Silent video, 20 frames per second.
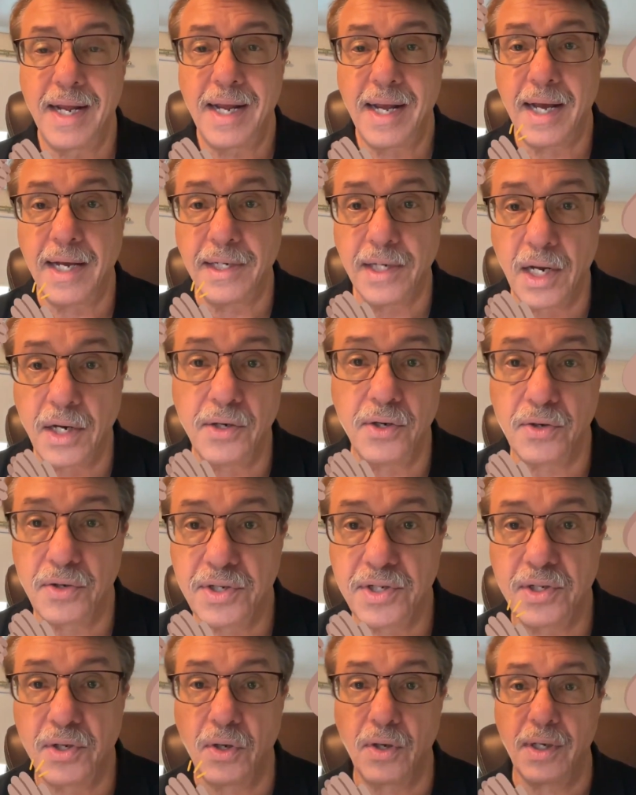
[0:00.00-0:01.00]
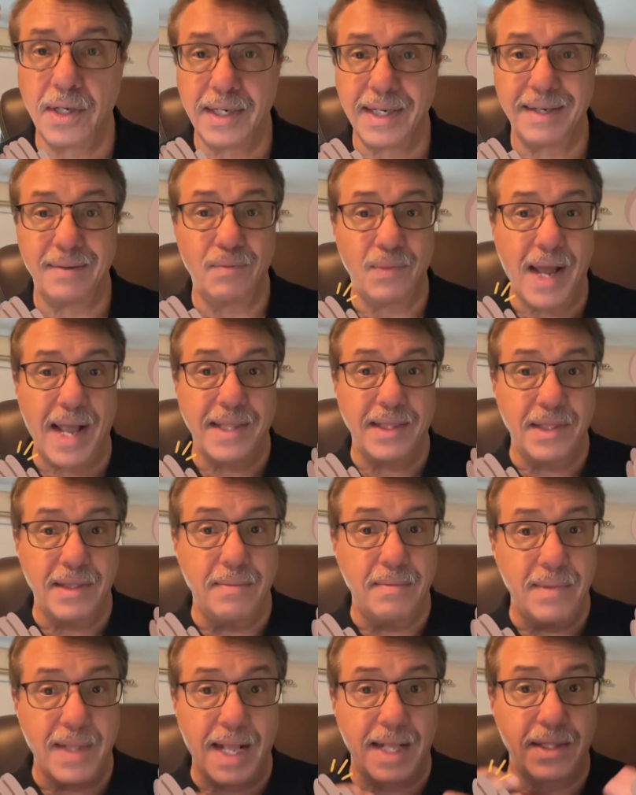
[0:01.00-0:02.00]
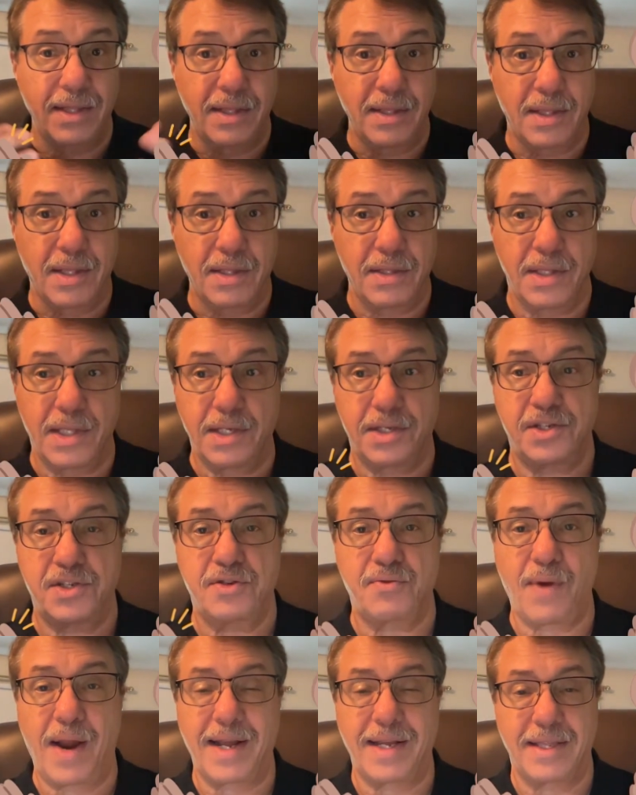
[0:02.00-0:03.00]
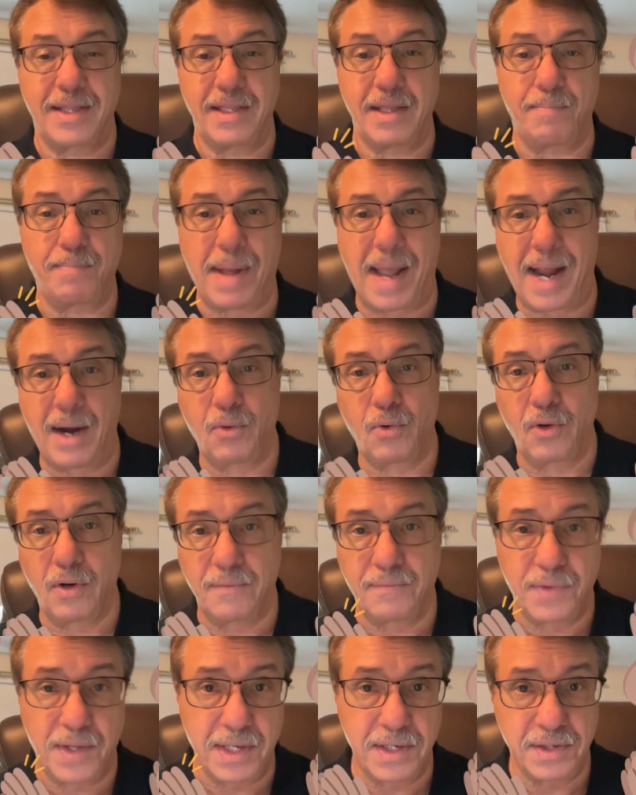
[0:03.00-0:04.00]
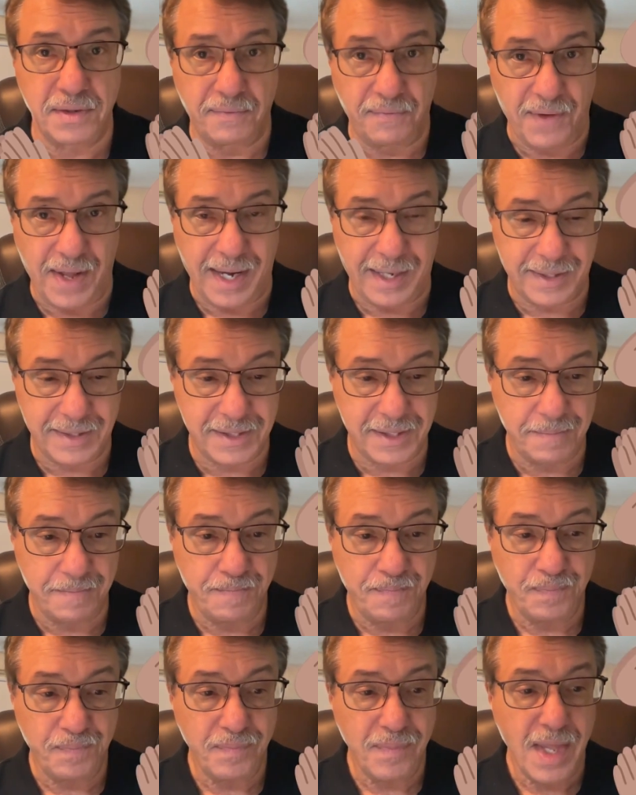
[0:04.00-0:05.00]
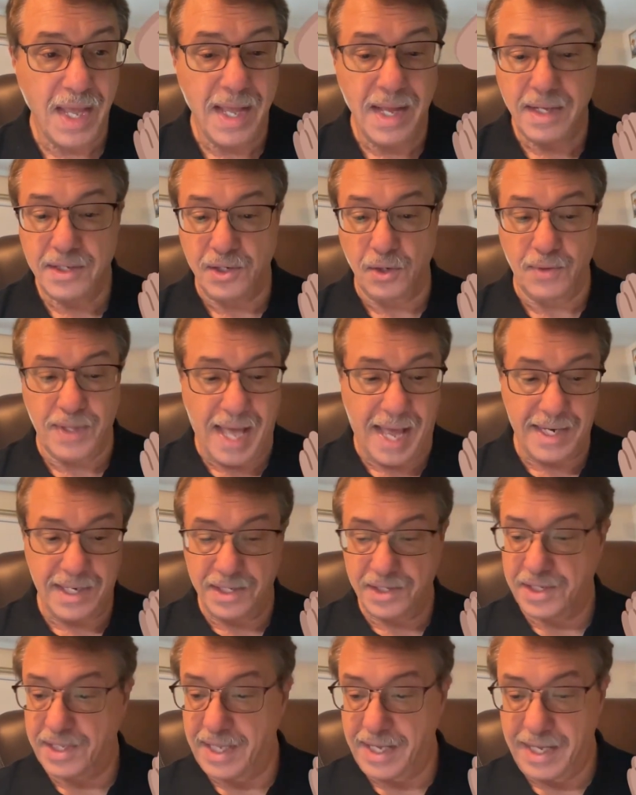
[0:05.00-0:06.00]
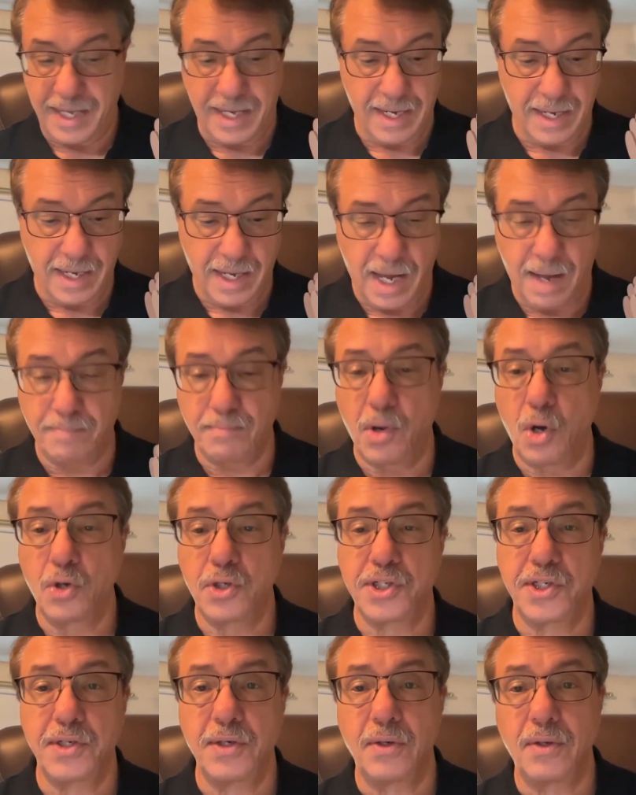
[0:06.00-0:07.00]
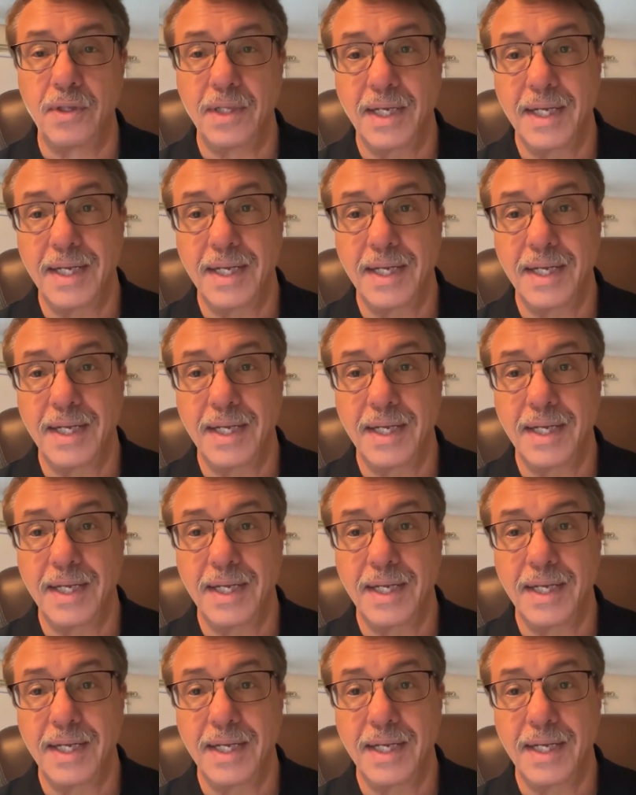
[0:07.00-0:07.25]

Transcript: and understood and the strength and the power of these effects. So that is the Emotional